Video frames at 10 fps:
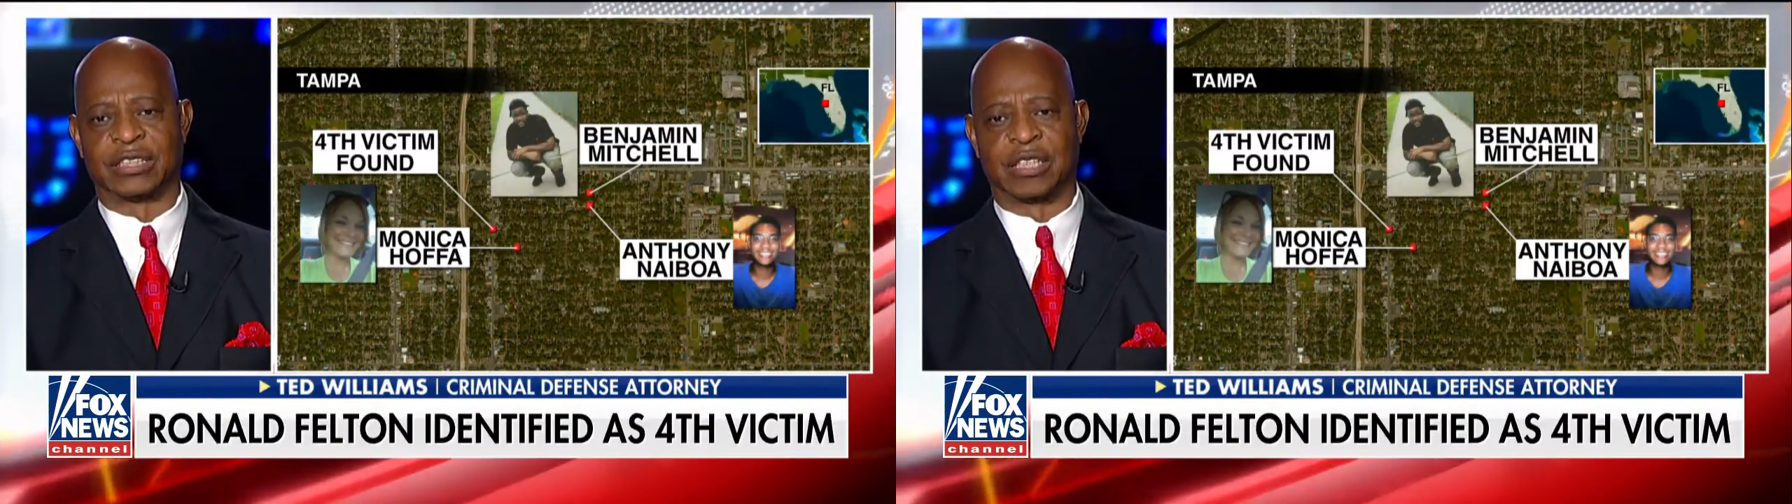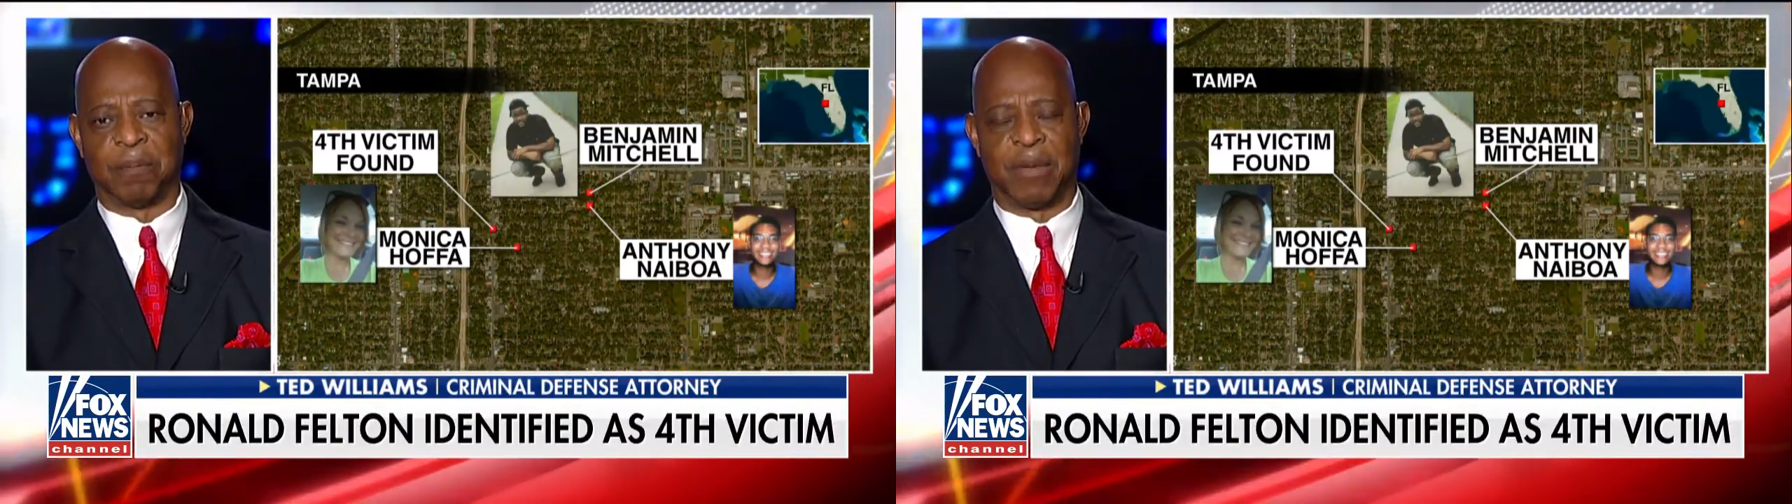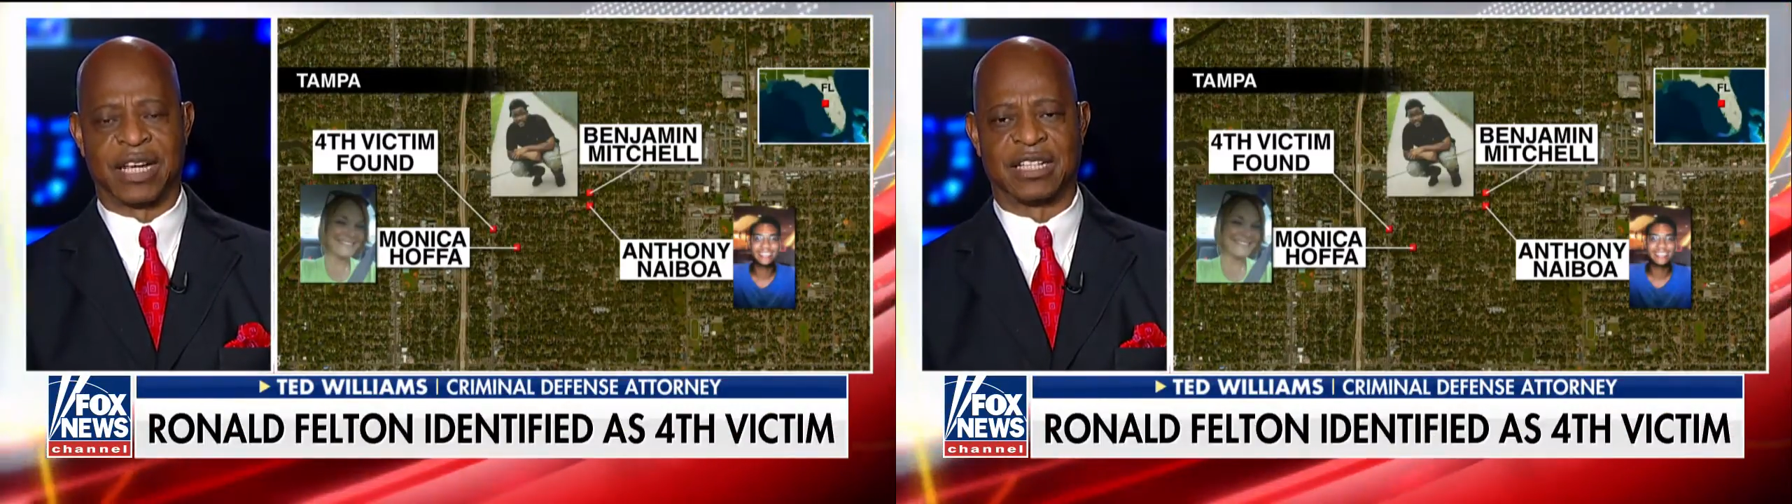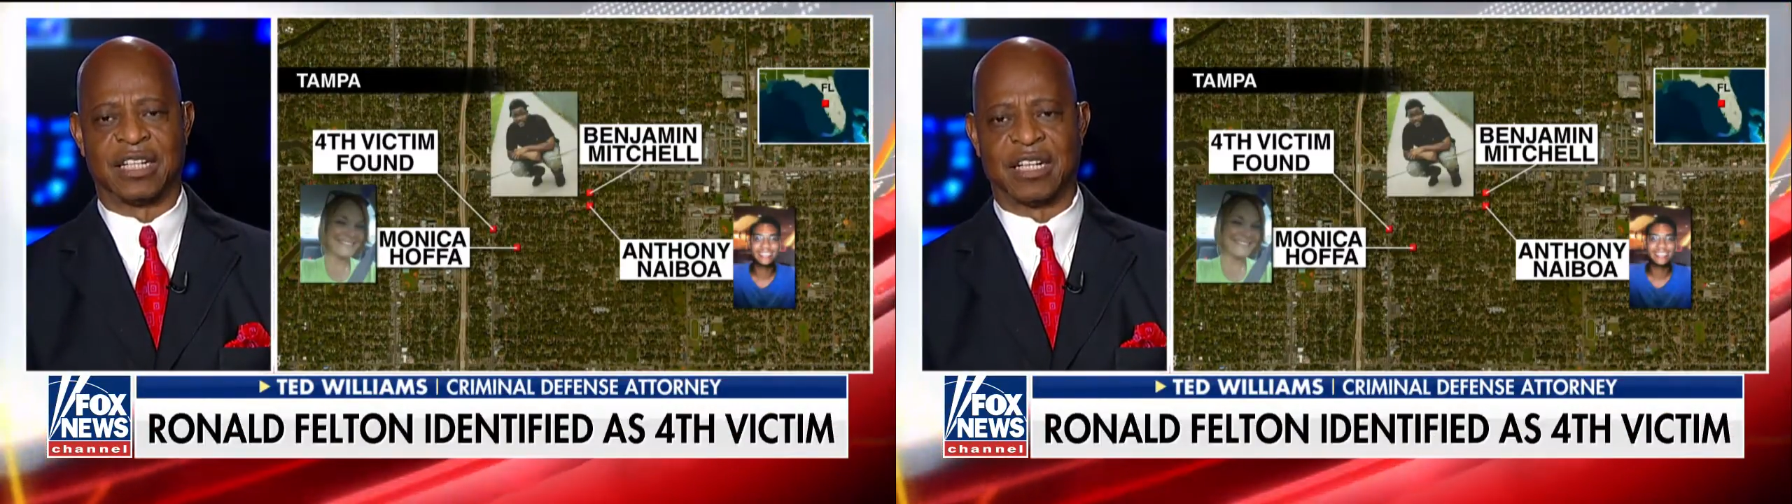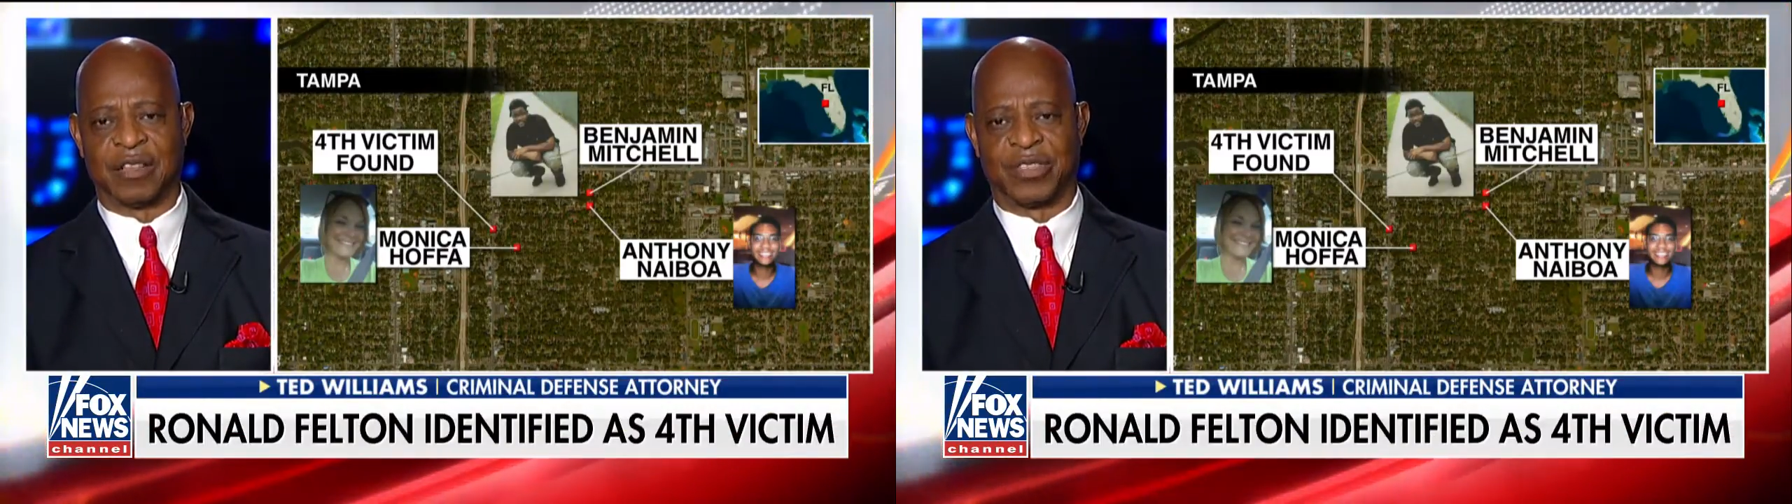
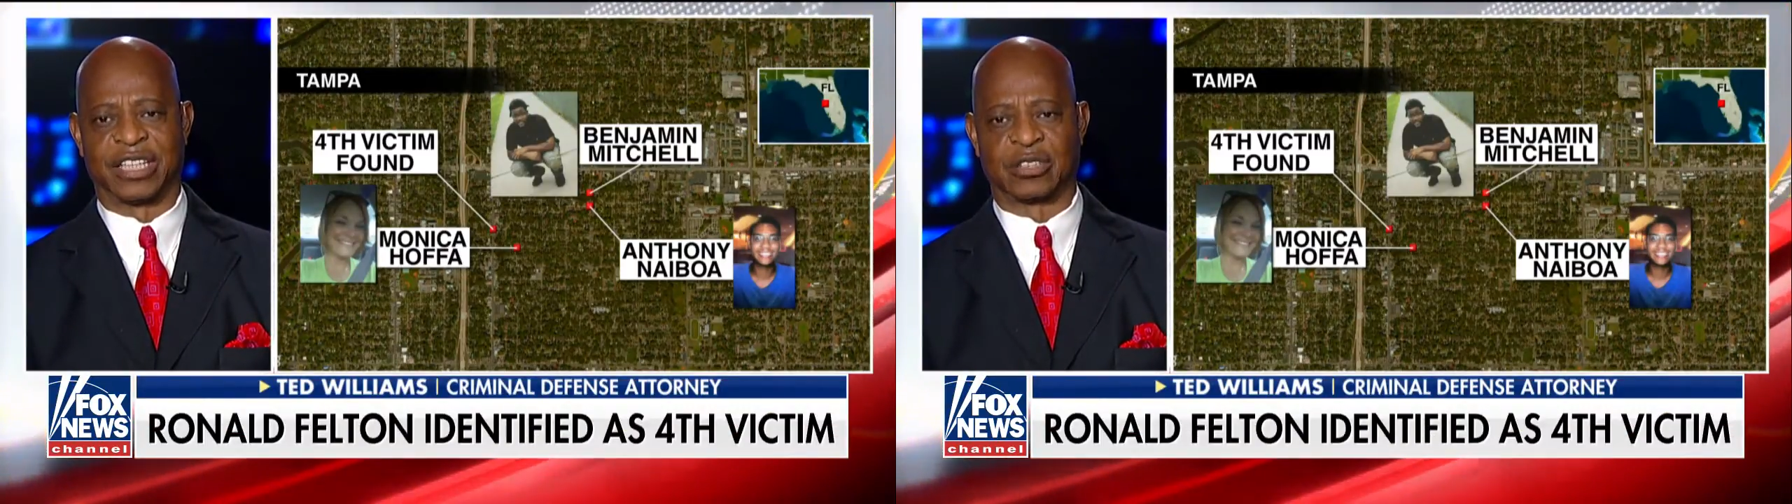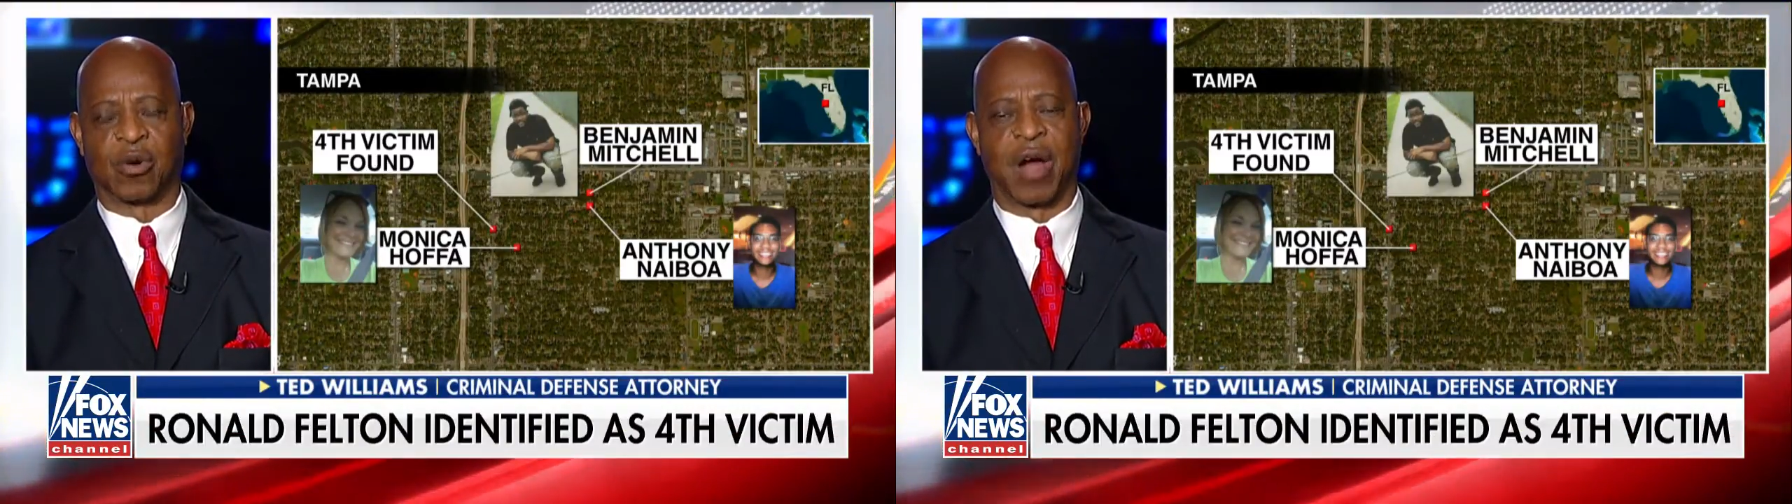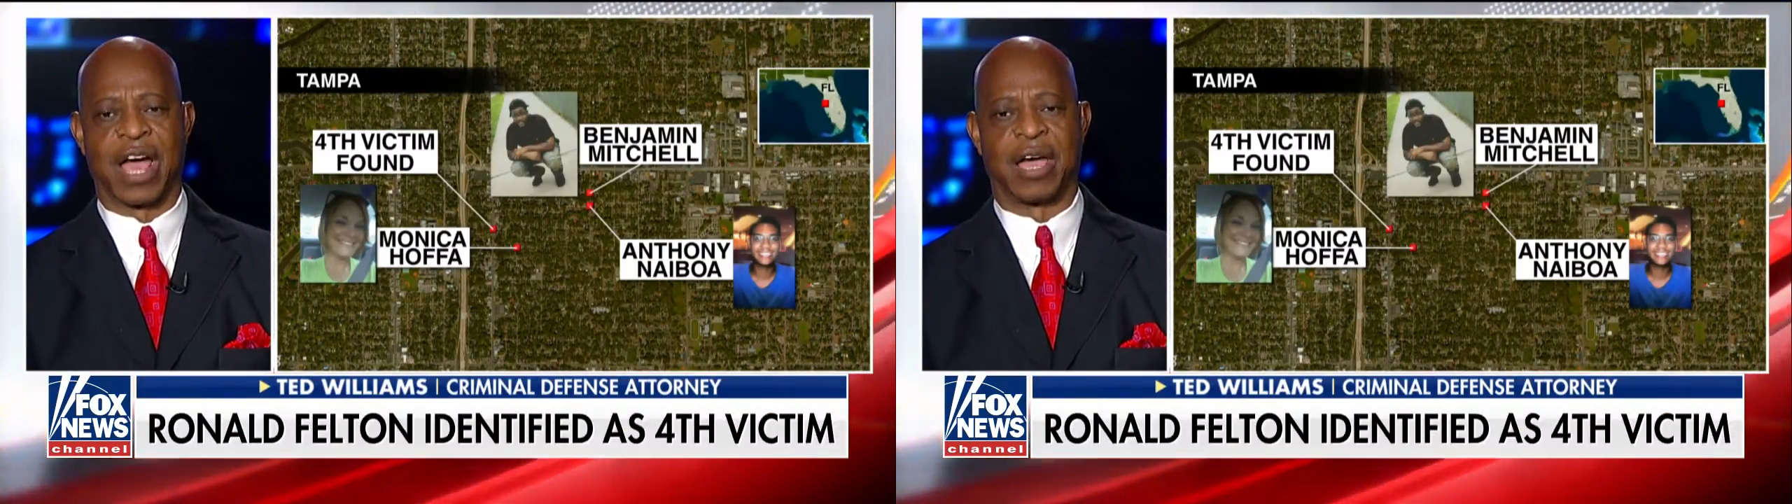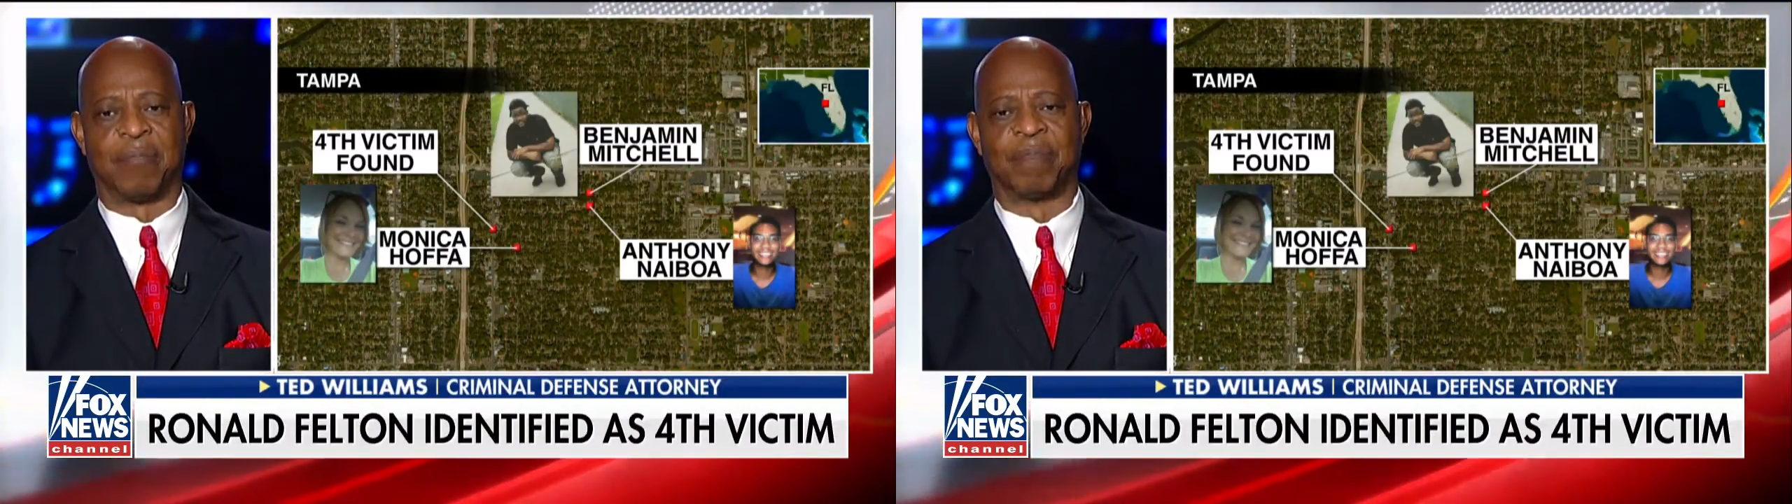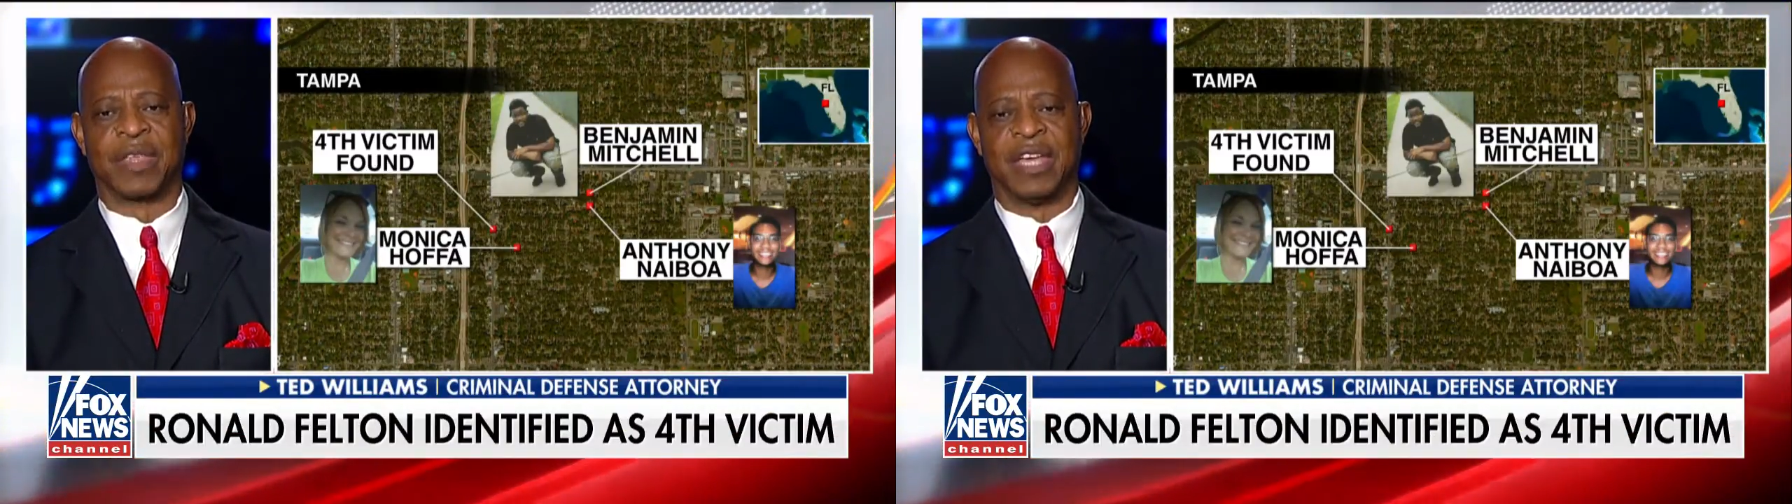committing this crime.